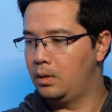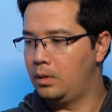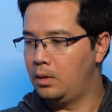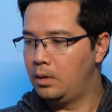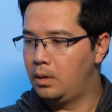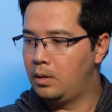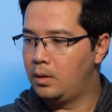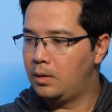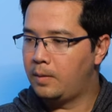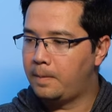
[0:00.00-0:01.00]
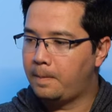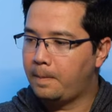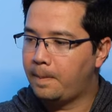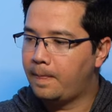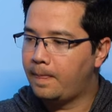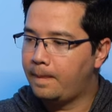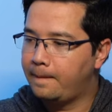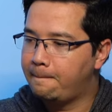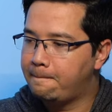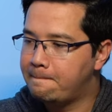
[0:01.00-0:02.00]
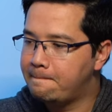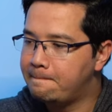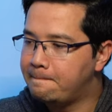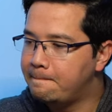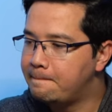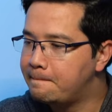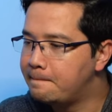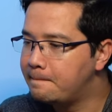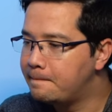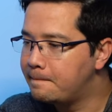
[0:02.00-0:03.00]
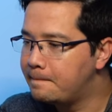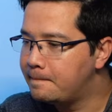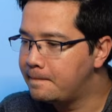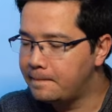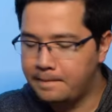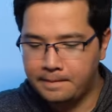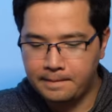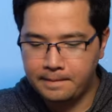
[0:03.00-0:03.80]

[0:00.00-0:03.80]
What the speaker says: No words are spoken by the person on screen.